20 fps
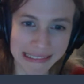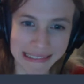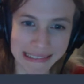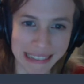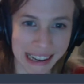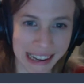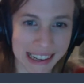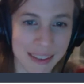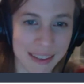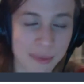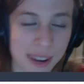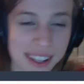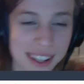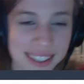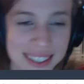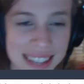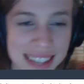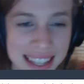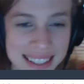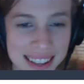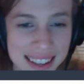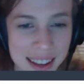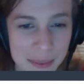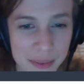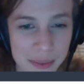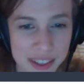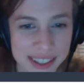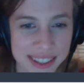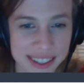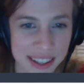How do you pronounce his last
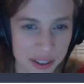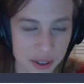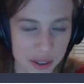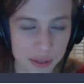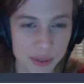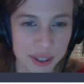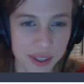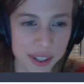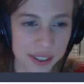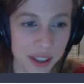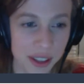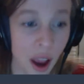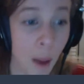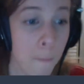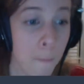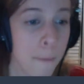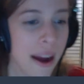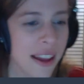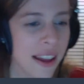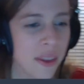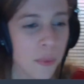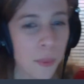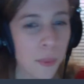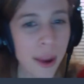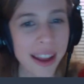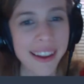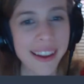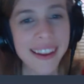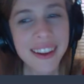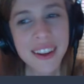name? Centerfield. By the
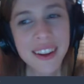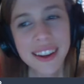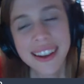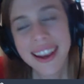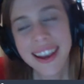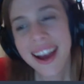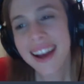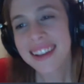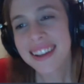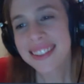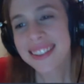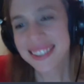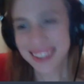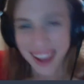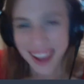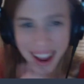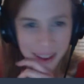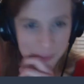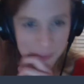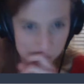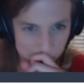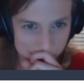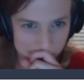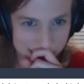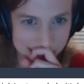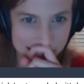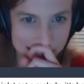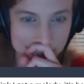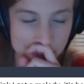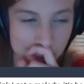way, you guys, I'm really
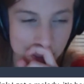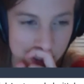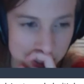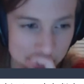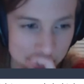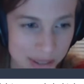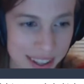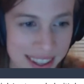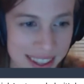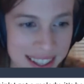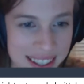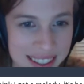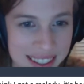thinking about doing this.